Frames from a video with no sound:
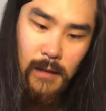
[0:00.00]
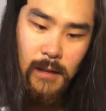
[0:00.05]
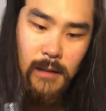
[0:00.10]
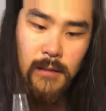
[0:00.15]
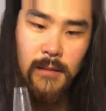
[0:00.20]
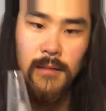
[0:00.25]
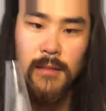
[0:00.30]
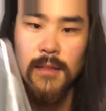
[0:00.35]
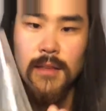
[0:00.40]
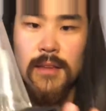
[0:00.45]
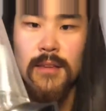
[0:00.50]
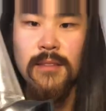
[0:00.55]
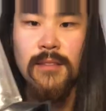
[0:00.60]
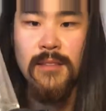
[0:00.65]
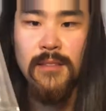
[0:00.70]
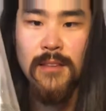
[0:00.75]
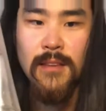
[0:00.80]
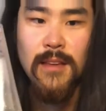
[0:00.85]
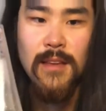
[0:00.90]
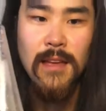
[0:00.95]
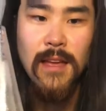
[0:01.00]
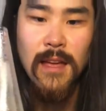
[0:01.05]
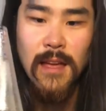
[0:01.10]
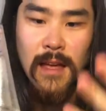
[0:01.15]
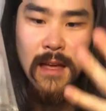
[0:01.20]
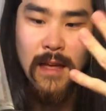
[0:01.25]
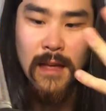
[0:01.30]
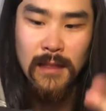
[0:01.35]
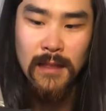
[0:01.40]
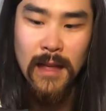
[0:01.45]
is this
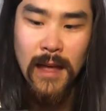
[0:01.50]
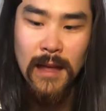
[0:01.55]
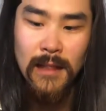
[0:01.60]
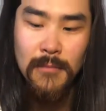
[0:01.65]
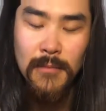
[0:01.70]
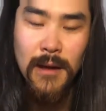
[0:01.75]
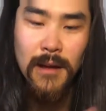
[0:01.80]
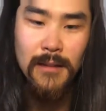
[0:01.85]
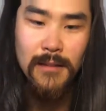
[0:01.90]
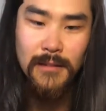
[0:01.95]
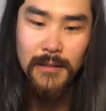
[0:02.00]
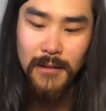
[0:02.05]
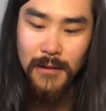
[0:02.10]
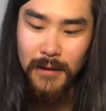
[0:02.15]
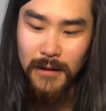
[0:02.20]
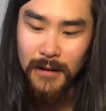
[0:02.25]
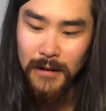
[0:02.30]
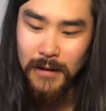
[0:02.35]
and the atomizer.